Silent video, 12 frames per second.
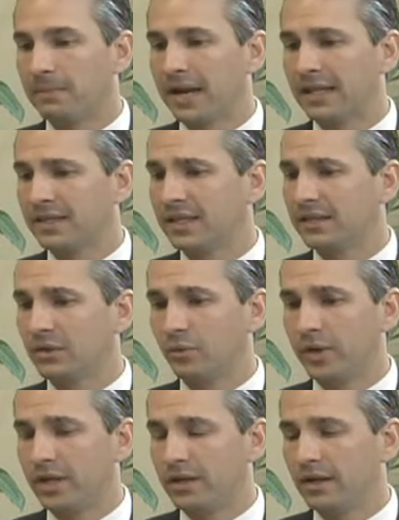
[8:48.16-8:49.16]
But I think that
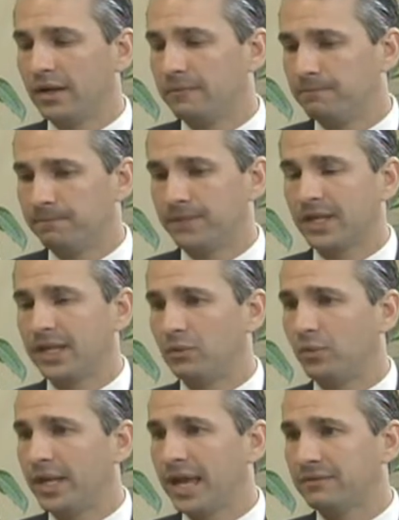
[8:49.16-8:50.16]
we
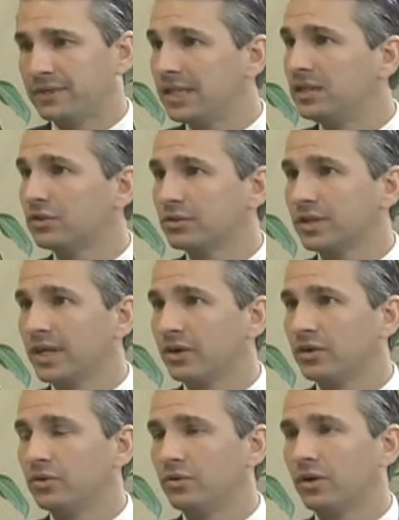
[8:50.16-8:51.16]
have teachers
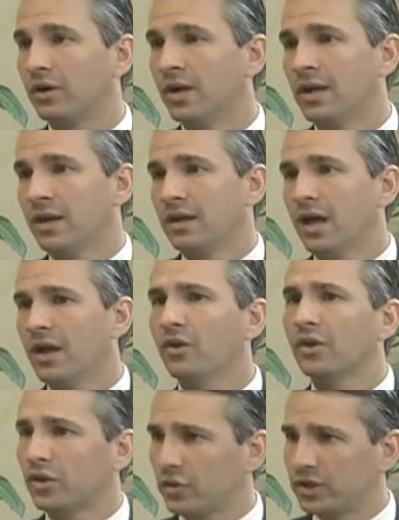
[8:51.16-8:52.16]
there who are not
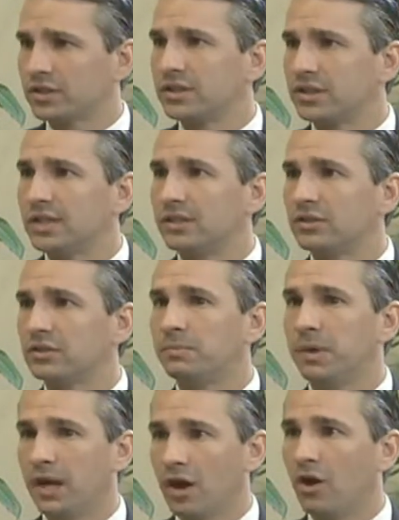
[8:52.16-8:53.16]
only Christian teachers,
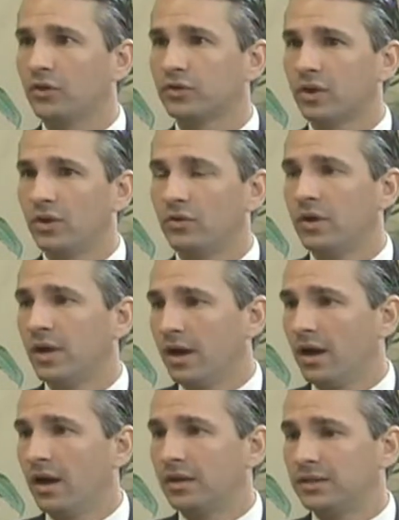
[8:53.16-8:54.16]
but also
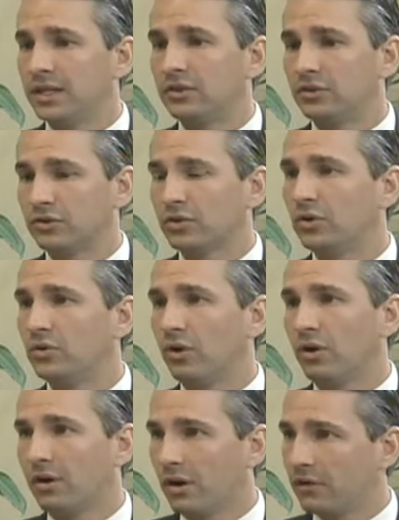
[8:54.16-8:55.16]
teachers who
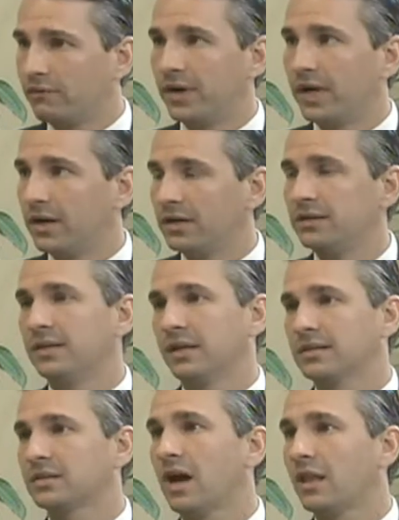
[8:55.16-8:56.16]
are very
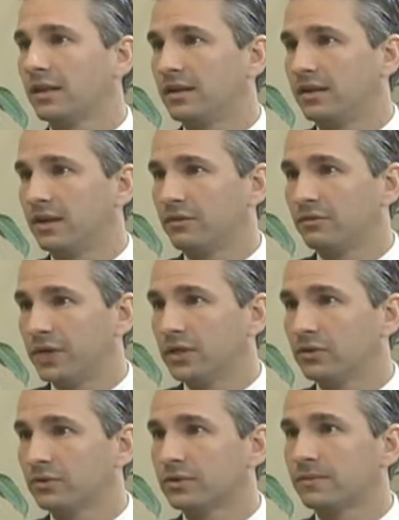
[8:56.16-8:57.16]
solid in their
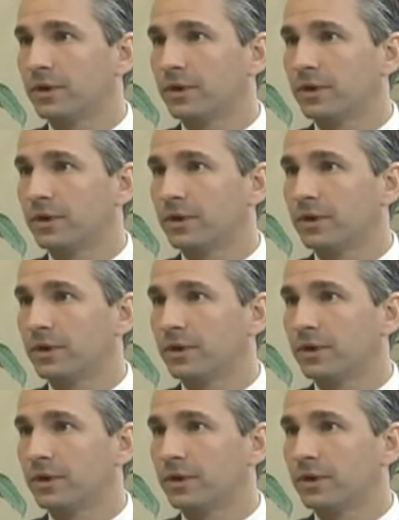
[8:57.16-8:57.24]
fields.